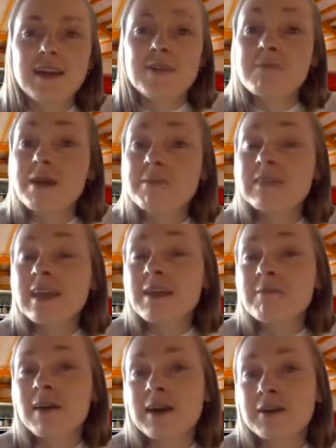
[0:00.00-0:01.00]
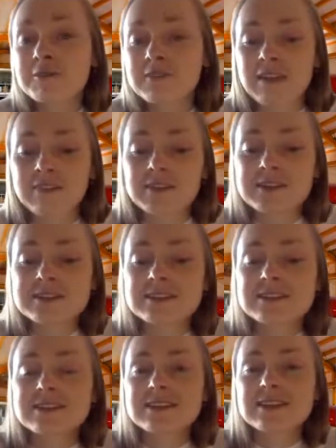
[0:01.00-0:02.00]
Maybe they buy off
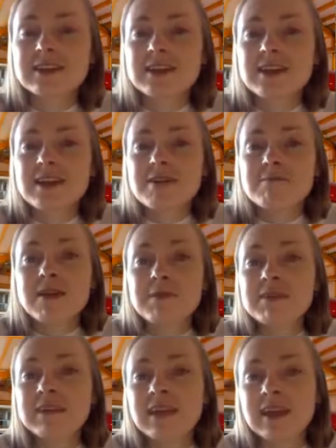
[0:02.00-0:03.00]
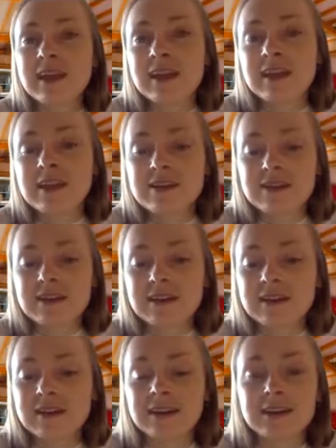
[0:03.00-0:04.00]
tenders. Maybe they
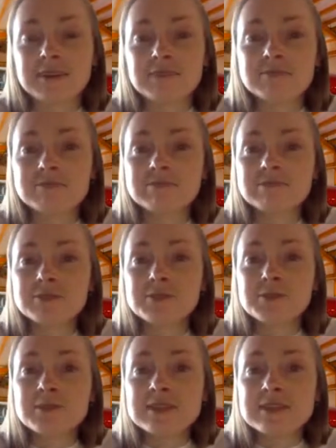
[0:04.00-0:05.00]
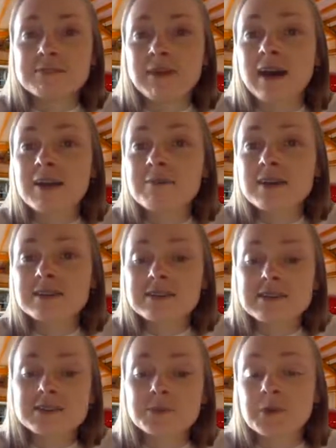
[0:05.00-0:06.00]
do these buying
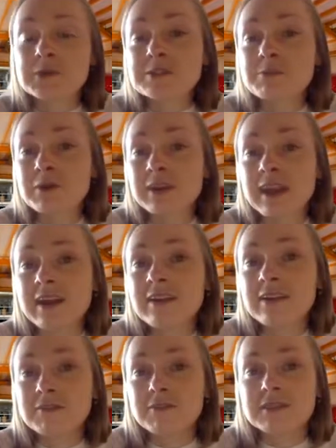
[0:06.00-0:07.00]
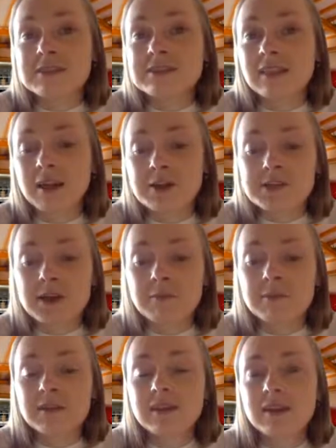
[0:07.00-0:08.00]
processes once per year if it's a large
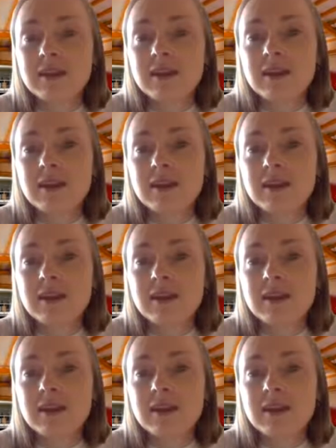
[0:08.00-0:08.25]
company.